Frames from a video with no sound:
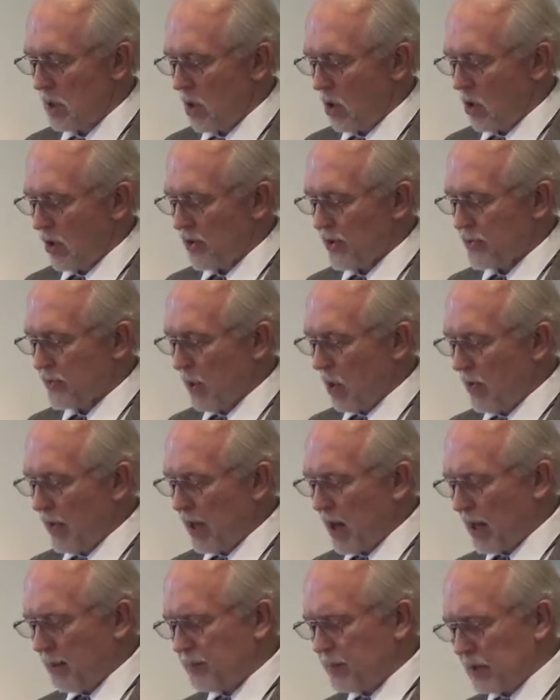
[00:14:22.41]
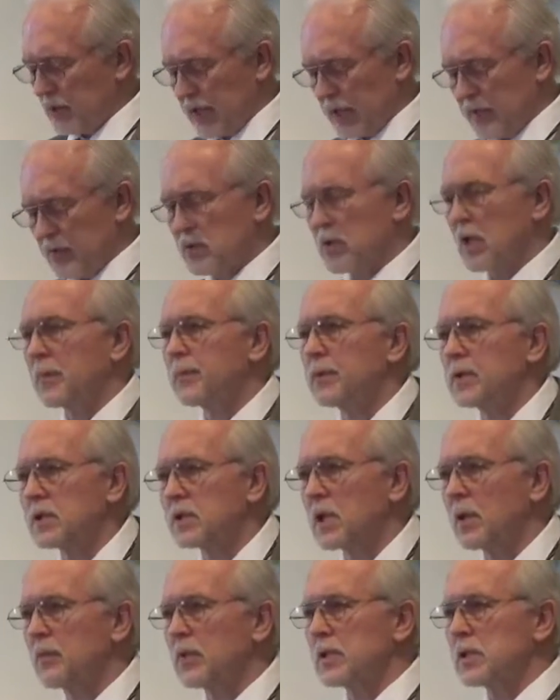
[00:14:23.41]
or throwing our beliefs up in
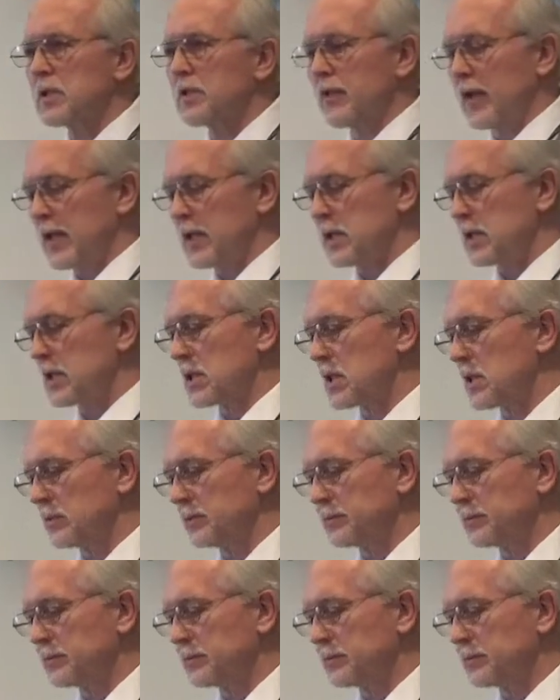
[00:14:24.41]
someone's face.